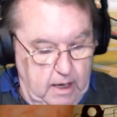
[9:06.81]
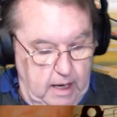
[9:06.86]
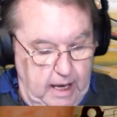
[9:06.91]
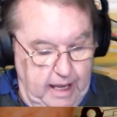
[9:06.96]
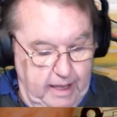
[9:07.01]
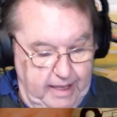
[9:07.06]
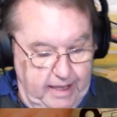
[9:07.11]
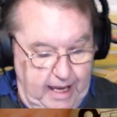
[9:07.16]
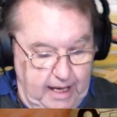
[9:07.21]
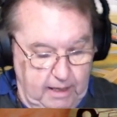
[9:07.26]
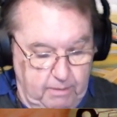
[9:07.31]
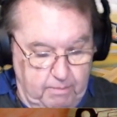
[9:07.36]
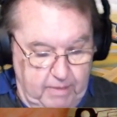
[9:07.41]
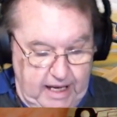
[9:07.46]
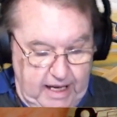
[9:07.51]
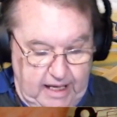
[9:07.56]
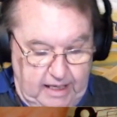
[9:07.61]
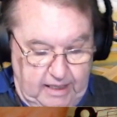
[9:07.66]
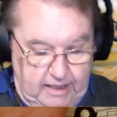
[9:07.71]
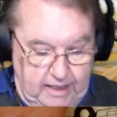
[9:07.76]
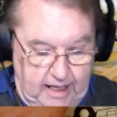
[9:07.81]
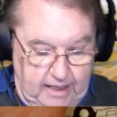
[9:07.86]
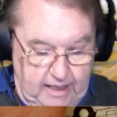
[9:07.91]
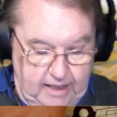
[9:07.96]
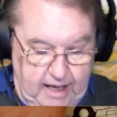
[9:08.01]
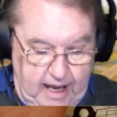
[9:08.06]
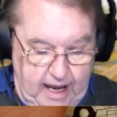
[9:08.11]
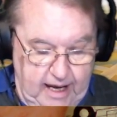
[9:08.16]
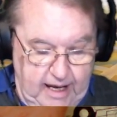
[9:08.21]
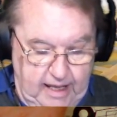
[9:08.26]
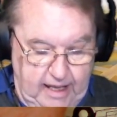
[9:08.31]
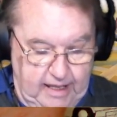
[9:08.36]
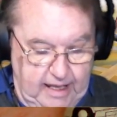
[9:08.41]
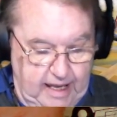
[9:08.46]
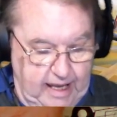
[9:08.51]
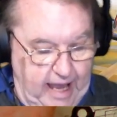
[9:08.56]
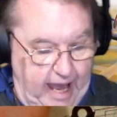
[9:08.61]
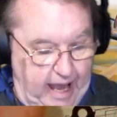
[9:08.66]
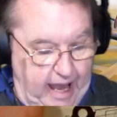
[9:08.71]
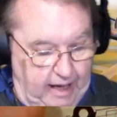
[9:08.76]
And that means that
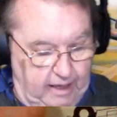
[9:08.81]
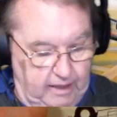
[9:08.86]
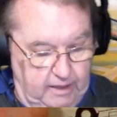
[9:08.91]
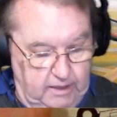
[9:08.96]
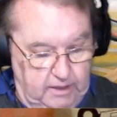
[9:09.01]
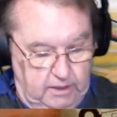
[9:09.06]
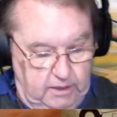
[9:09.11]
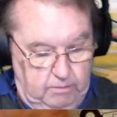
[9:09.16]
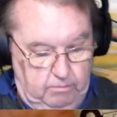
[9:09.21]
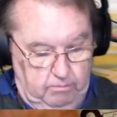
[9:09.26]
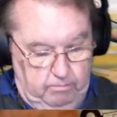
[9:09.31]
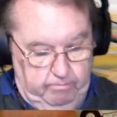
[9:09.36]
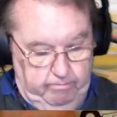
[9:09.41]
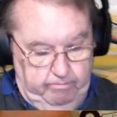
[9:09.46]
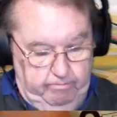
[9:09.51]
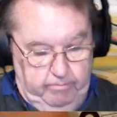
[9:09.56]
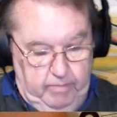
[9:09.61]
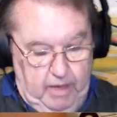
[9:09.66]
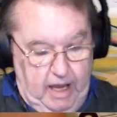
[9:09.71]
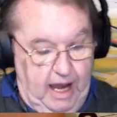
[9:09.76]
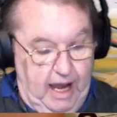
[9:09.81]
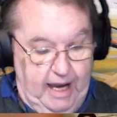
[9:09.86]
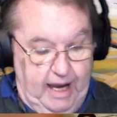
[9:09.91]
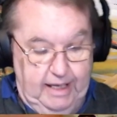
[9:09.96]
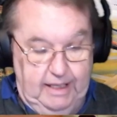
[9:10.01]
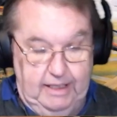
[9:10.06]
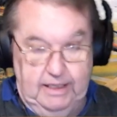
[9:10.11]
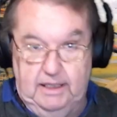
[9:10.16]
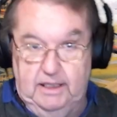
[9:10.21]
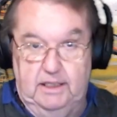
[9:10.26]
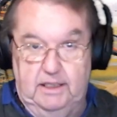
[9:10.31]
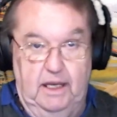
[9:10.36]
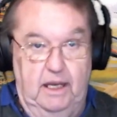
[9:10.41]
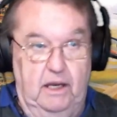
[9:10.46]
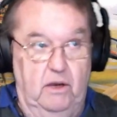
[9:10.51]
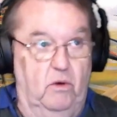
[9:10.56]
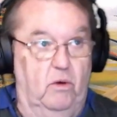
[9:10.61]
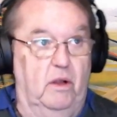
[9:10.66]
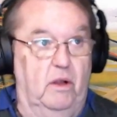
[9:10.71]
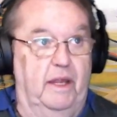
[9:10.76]
anything else, heights
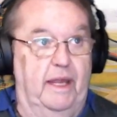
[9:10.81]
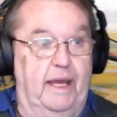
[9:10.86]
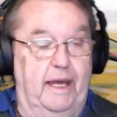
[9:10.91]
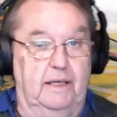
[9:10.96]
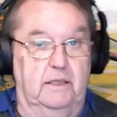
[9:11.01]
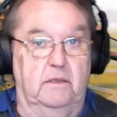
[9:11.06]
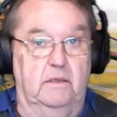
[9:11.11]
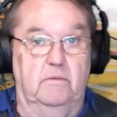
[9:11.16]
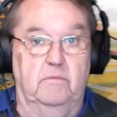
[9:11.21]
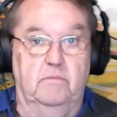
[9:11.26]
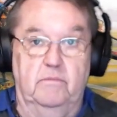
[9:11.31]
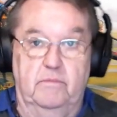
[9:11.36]
and all that,